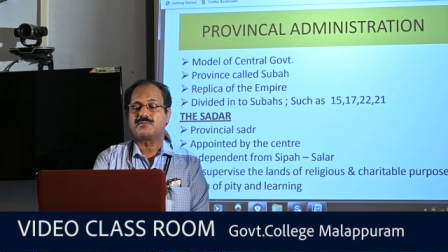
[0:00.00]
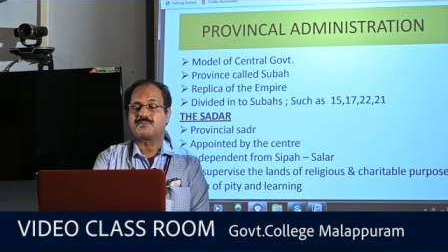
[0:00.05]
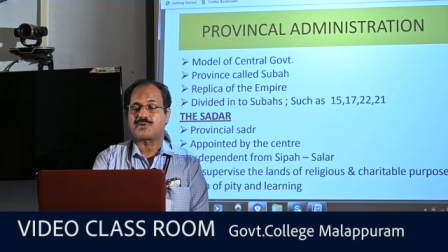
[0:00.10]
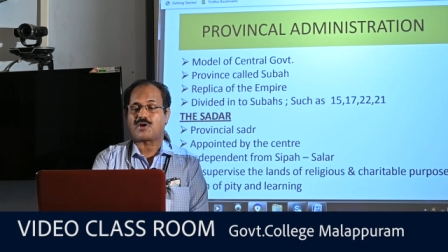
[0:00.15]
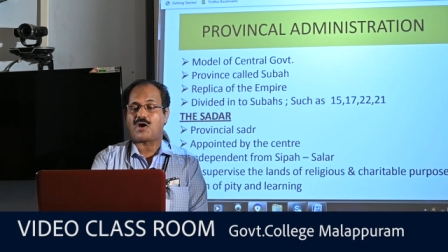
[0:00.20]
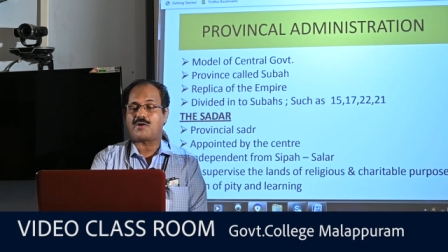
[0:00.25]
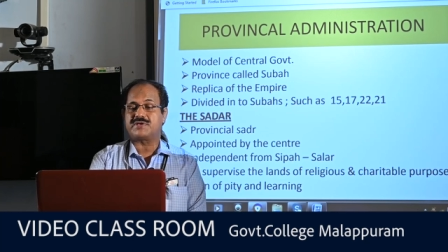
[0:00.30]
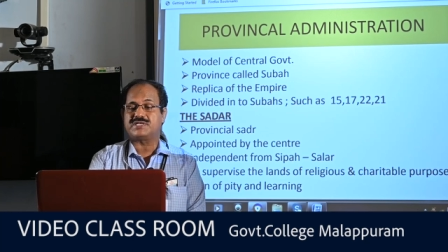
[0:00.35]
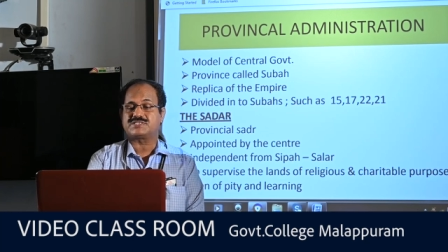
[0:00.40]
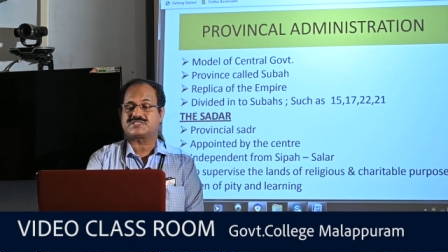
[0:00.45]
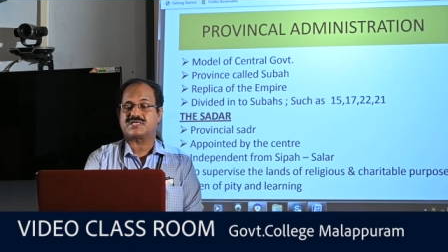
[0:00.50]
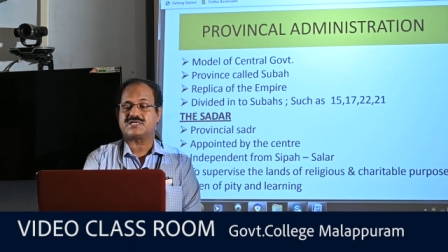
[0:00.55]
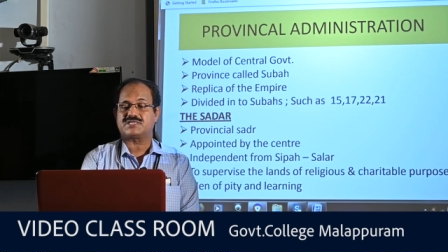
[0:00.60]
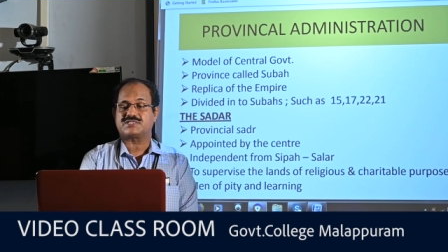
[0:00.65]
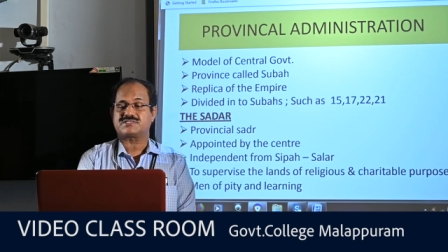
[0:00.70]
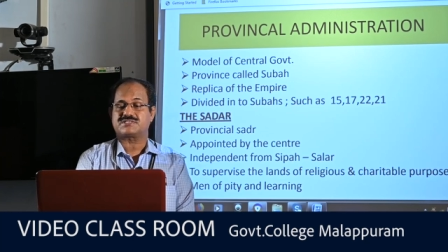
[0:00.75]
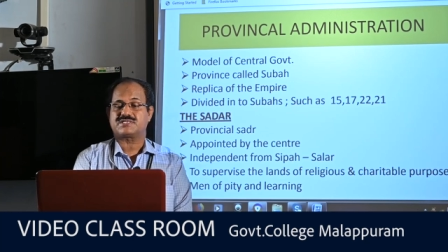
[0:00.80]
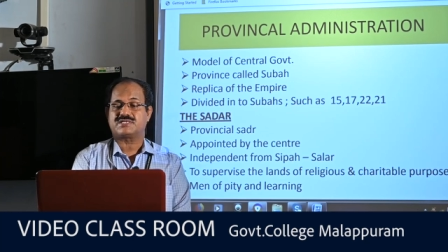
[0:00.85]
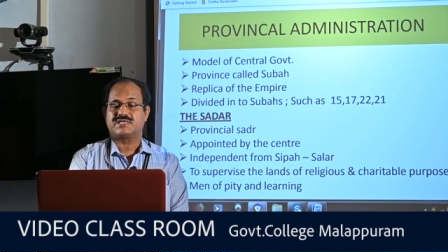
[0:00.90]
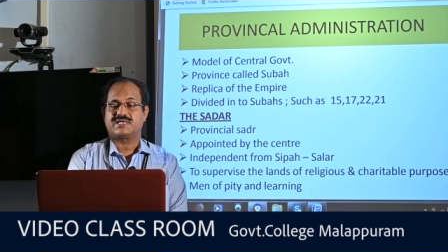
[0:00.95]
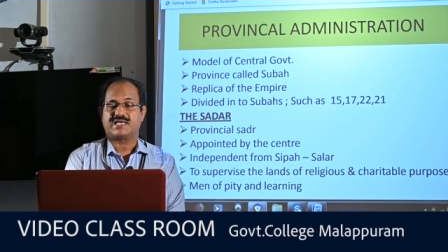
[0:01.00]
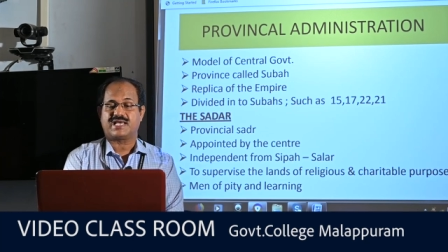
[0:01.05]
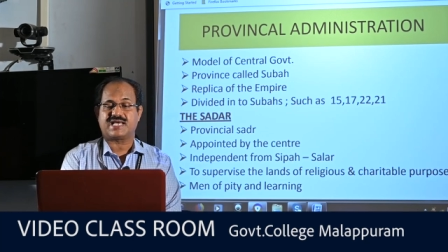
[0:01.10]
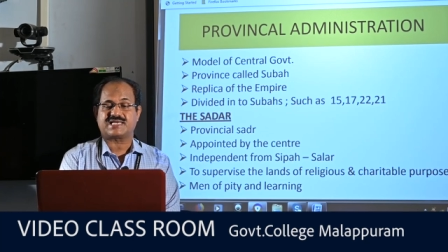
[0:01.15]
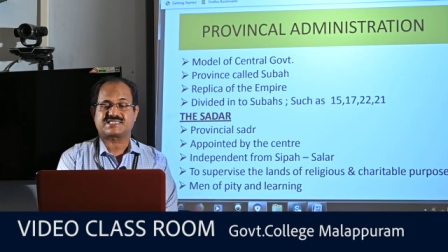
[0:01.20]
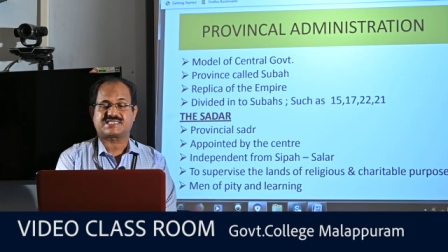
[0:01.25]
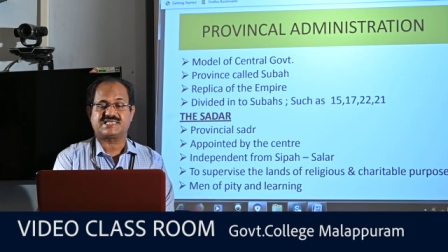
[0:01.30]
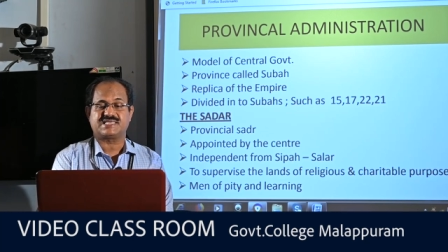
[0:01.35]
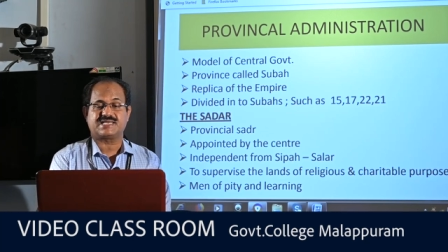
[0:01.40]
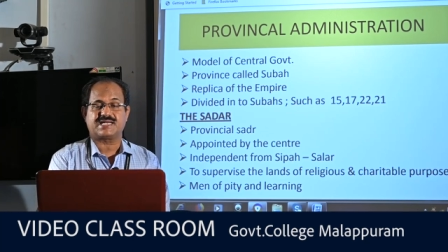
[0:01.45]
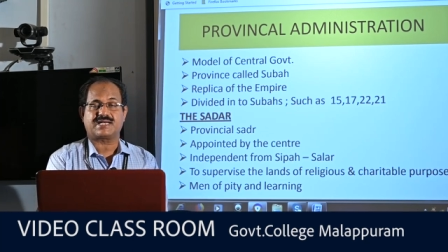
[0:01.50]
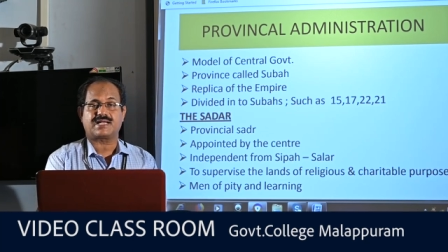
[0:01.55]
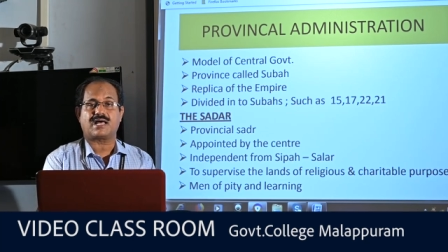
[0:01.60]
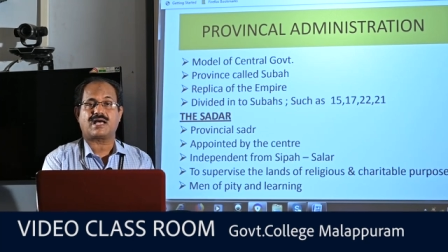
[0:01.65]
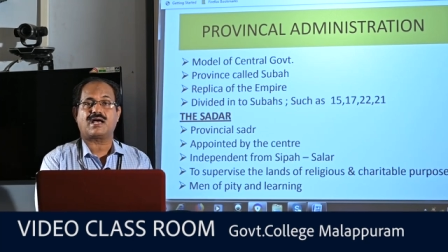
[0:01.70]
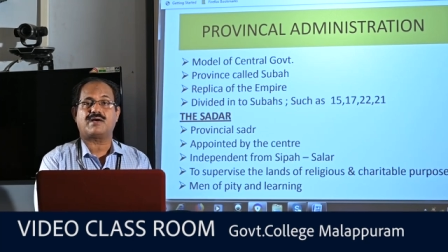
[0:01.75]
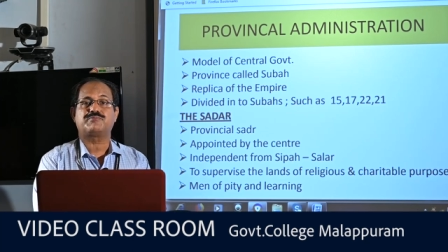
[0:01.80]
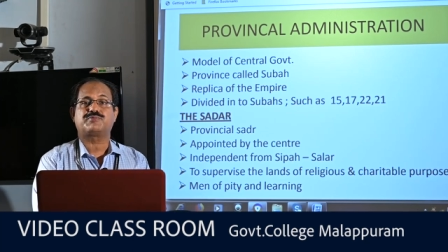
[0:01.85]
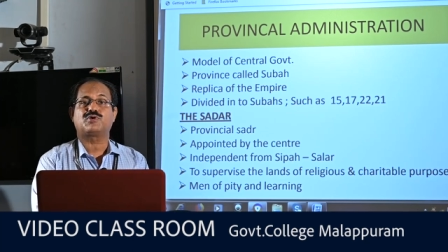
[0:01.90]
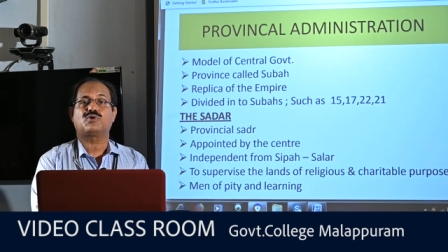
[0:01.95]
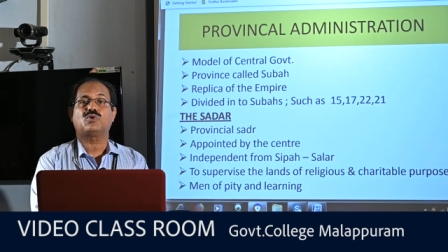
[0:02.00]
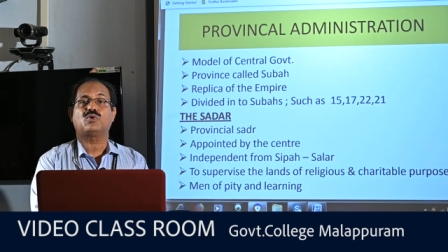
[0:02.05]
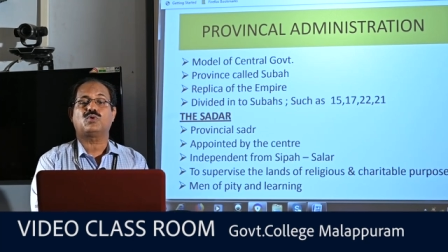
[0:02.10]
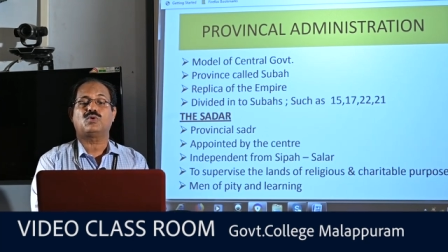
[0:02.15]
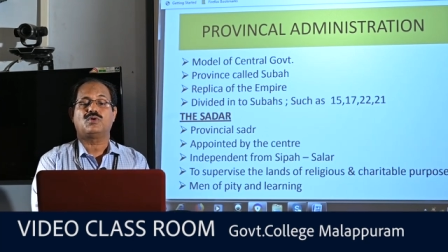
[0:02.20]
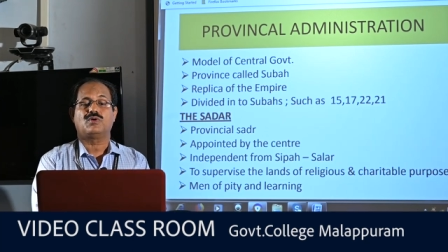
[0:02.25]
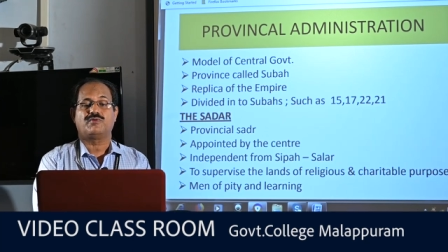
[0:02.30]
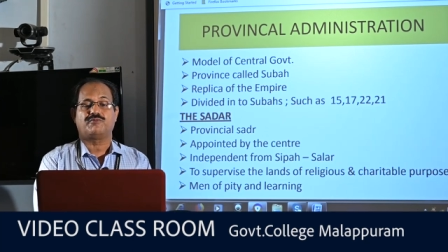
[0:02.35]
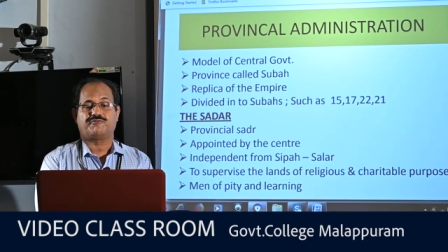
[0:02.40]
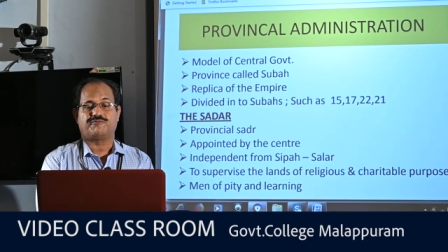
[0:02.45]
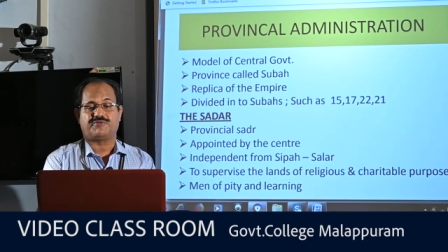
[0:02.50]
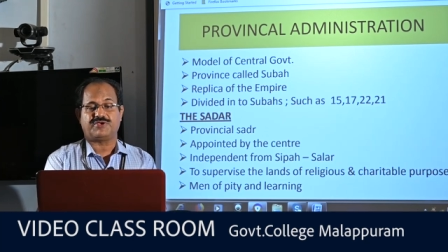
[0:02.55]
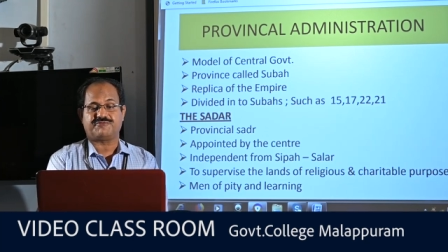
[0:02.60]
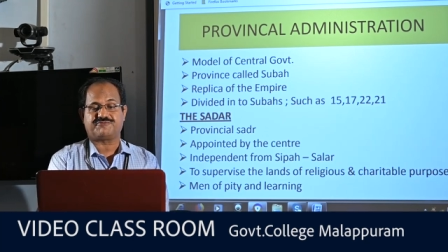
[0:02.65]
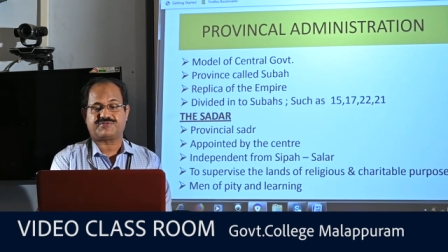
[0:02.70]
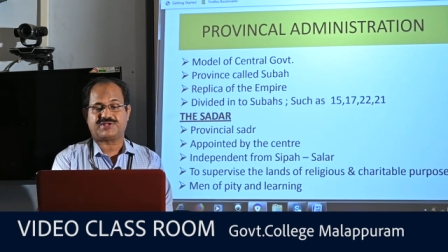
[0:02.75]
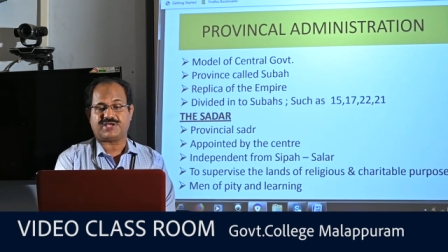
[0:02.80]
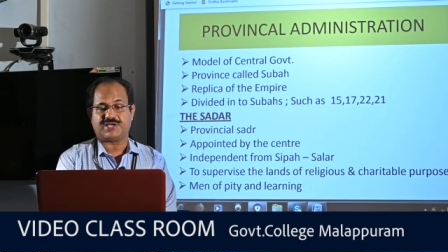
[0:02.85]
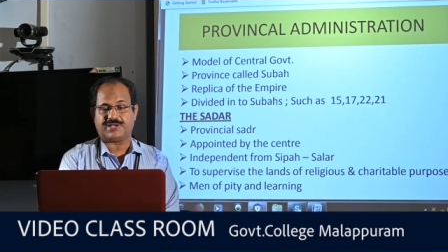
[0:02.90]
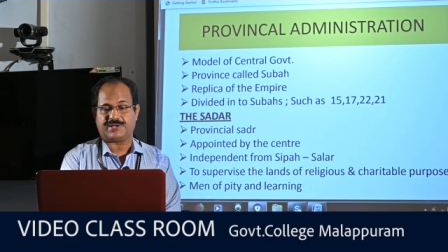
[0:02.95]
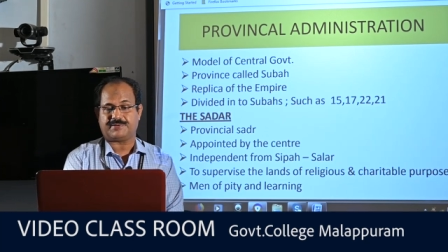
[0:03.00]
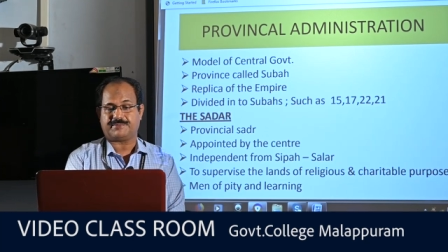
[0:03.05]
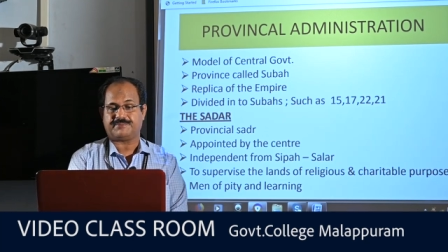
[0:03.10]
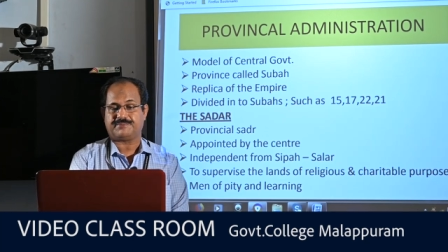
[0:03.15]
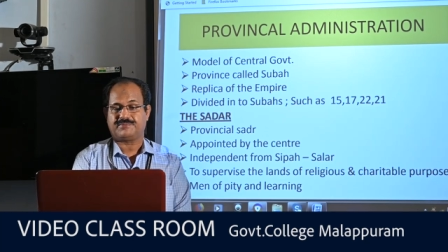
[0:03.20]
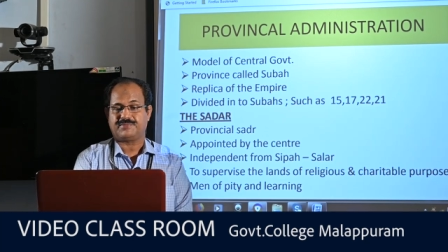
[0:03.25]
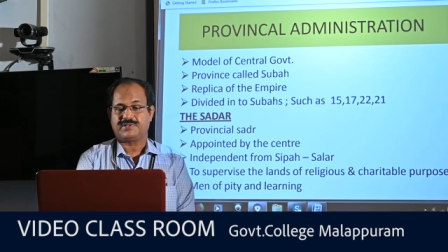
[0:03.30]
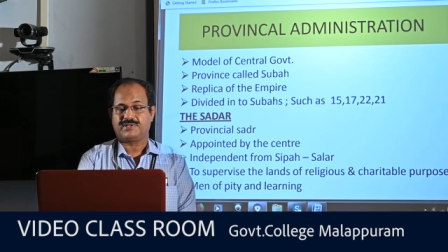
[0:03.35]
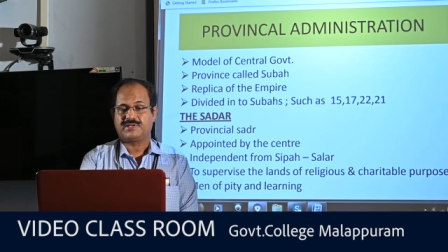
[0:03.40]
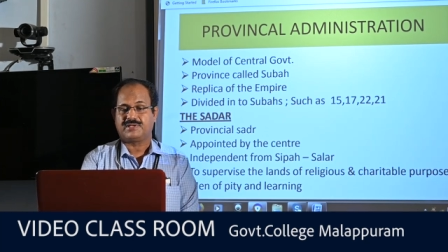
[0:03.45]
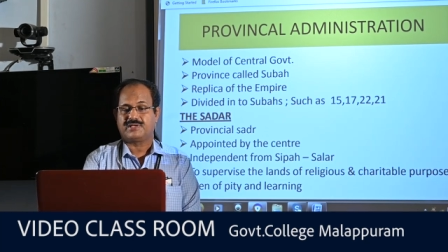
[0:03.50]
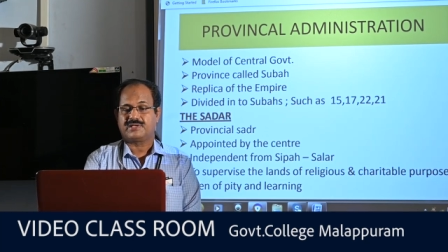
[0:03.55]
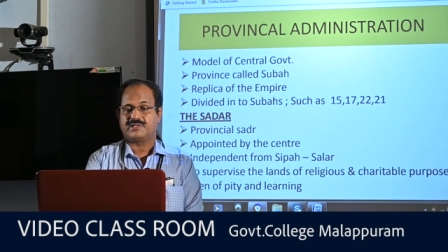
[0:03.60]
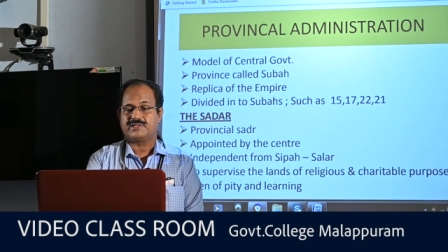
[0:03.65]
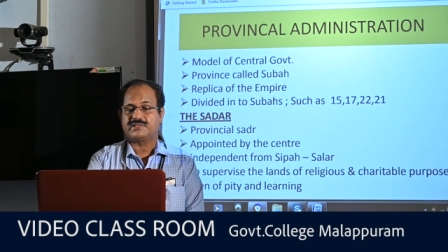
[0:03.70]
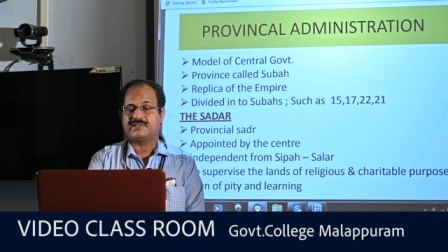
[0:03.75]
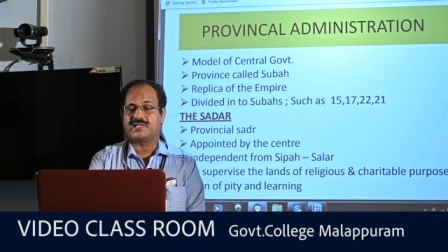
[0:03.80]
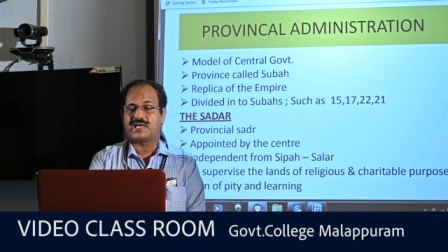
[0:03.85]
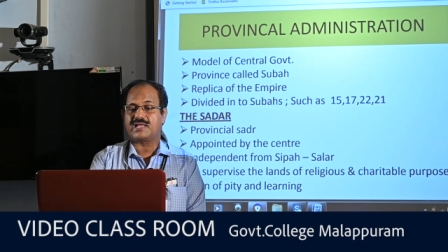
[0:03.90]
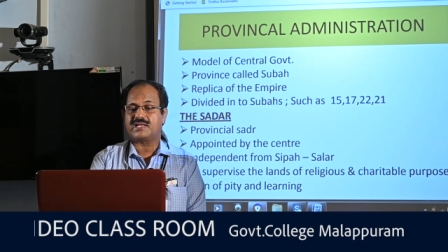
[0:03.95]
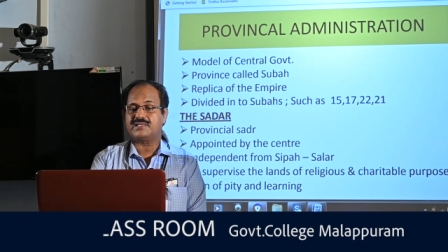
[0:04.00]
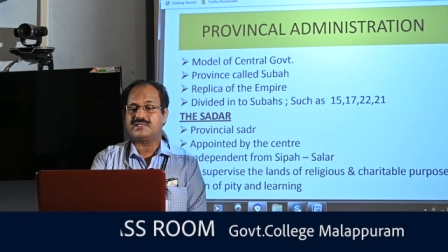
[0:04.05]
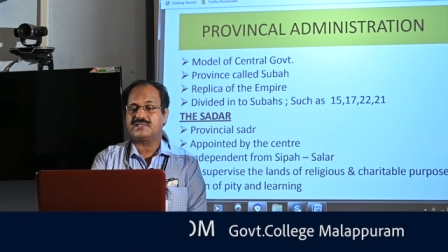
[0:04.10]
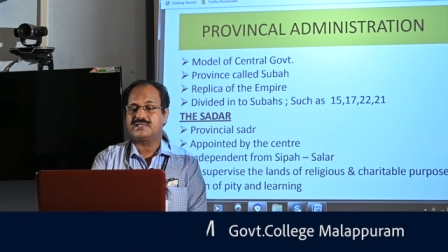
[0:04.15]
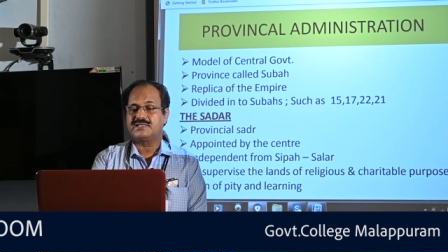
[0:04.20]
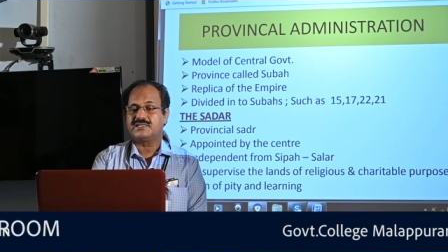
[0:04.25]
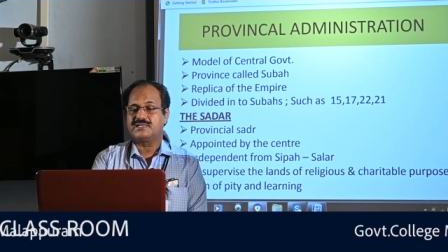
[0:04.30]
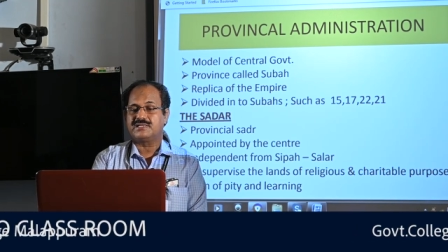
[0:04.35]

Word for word: provinces exceeded up to 15. Then